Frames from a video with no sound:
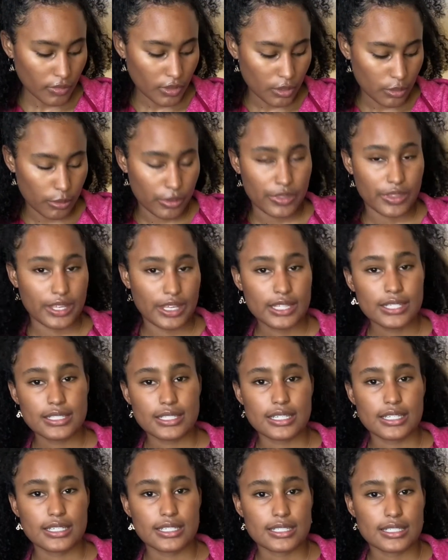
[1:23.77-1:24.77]
With the
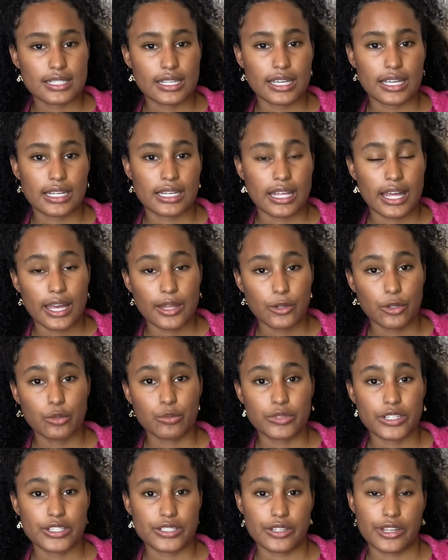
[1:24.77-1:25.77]
Kenzzi, it's like an at-home
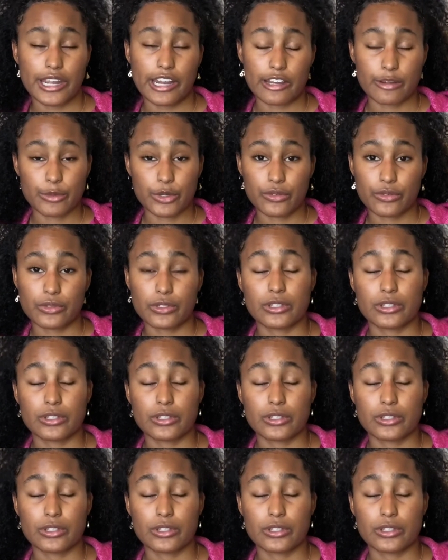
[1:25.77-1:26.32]
laser hair removal.